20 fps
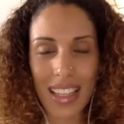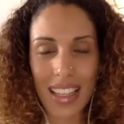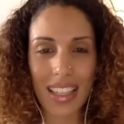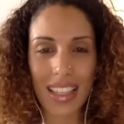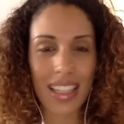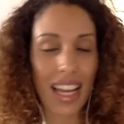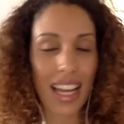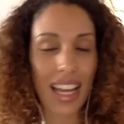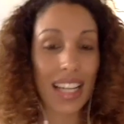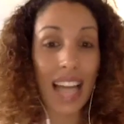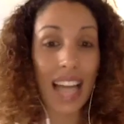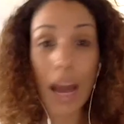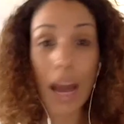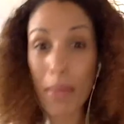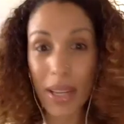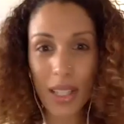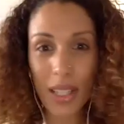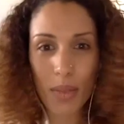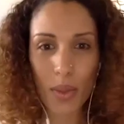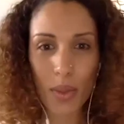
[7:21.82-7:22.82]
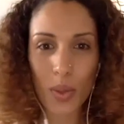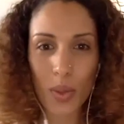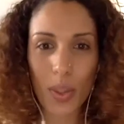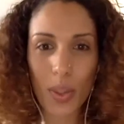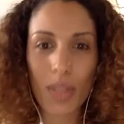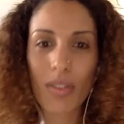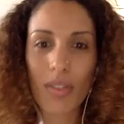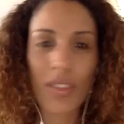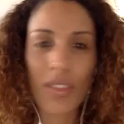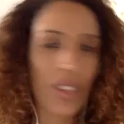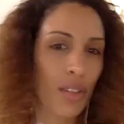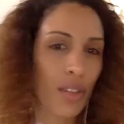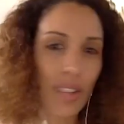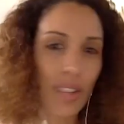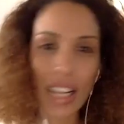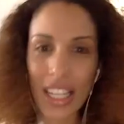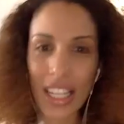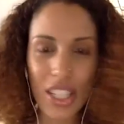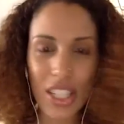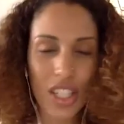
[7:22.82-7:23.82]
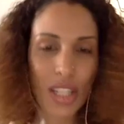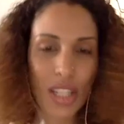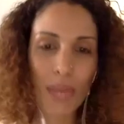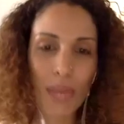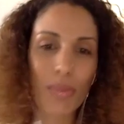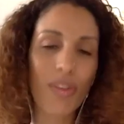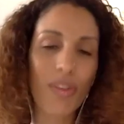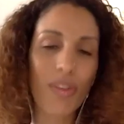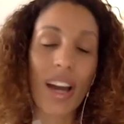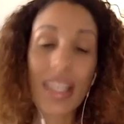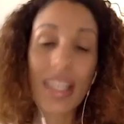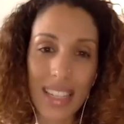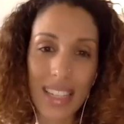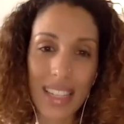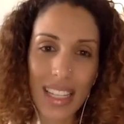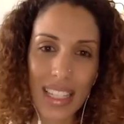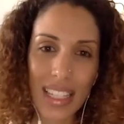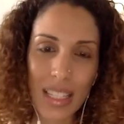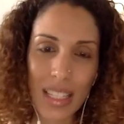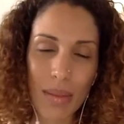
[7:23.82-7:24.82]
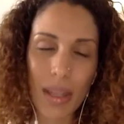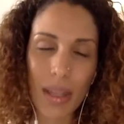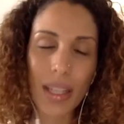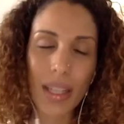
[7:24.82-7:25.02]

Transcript: the dynamics between the relationship fascinates me